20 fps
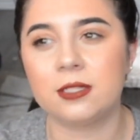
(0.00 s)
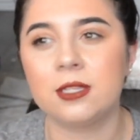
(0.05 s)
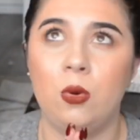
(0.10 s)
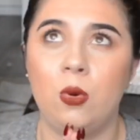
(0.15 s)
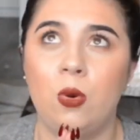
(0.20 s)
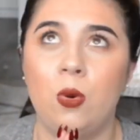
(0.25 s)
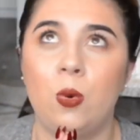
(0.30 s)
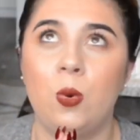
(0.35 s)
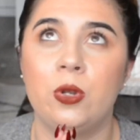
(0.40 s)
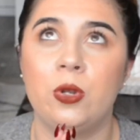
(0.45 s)

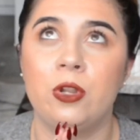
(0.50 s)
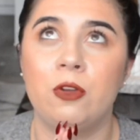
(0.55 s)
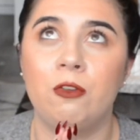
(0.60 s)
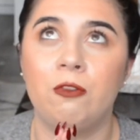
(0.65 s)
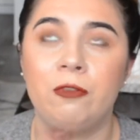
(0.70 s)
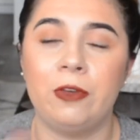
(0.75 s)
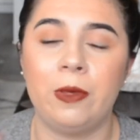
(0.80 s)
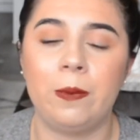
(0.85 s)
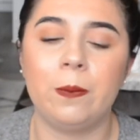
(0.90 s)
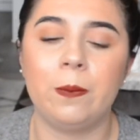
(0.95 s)
So
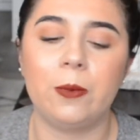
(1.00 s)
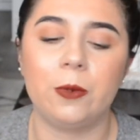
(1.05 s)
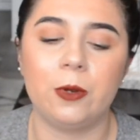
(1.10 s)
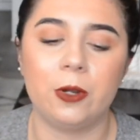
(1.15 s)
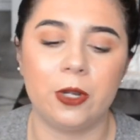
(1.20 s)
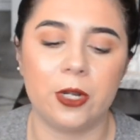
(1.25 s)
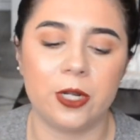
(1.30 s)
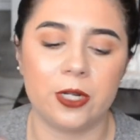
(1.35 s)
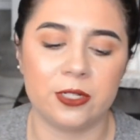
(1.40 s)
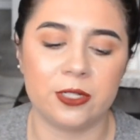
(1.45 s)

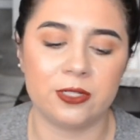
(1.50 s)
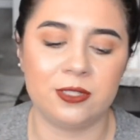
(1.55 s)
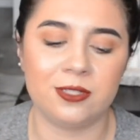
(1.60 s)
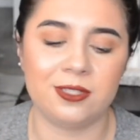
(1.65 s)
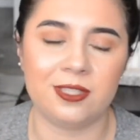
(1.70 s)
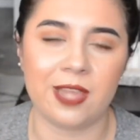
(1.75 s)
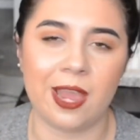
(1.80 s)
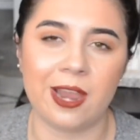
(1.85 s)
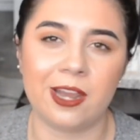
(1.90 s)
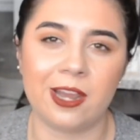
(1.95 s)
November
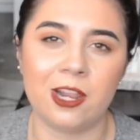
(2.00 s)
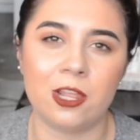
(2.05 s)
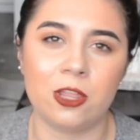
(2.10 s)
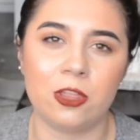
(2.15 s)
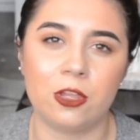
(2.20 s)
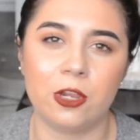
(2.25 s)
2nd,